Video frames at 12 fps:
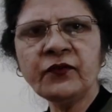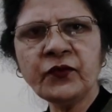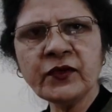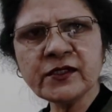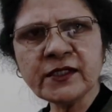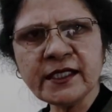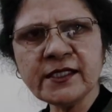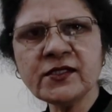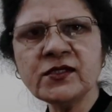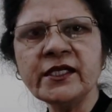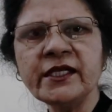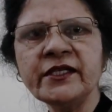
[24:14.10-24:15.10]
For such
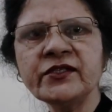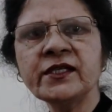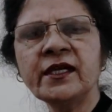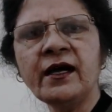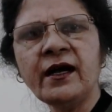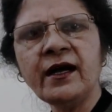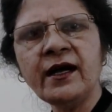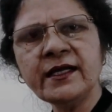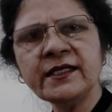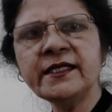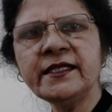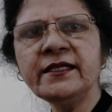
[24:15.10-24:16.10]
states,
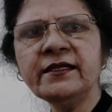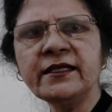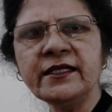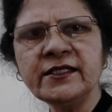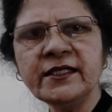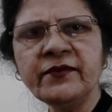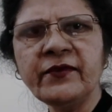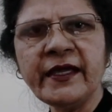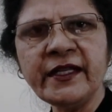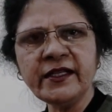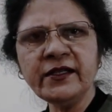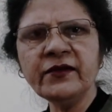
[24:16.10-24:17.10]
arsenic is a
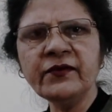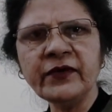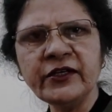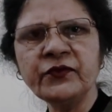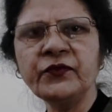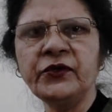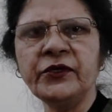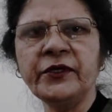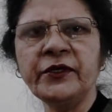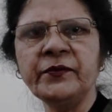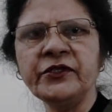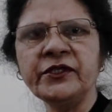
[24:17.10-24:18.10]
very wonderful
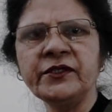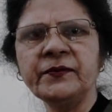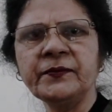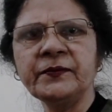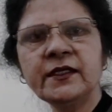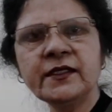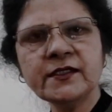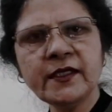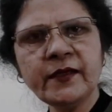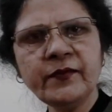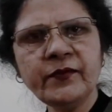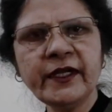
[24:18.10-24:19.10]
remedy.
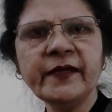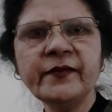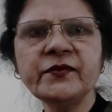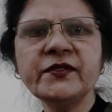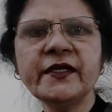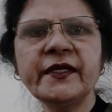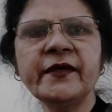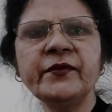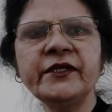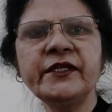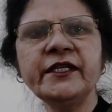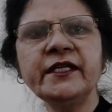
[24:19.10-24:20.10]
Sometimes the
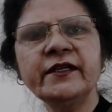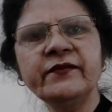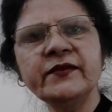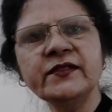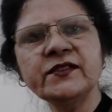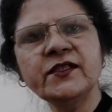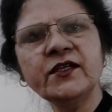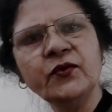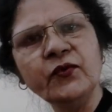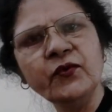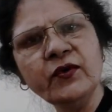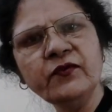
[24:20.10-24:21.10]
remedy covers the
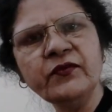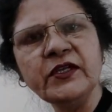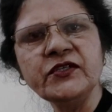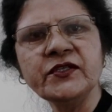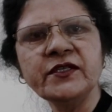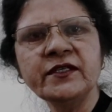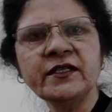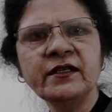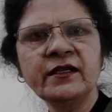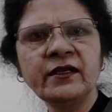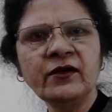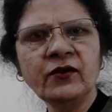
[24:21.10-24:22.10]
whole feature
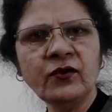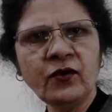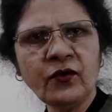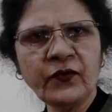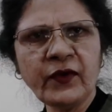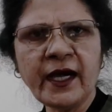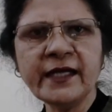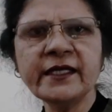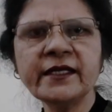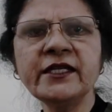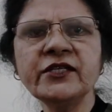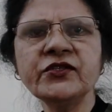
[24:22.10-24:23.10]
of
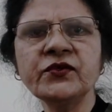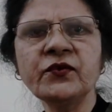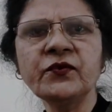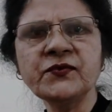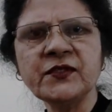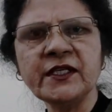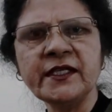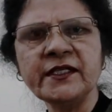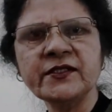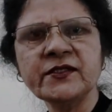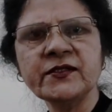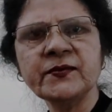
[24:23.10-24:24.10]
alternation of
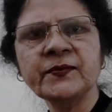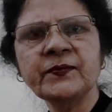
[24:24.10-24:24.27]
states.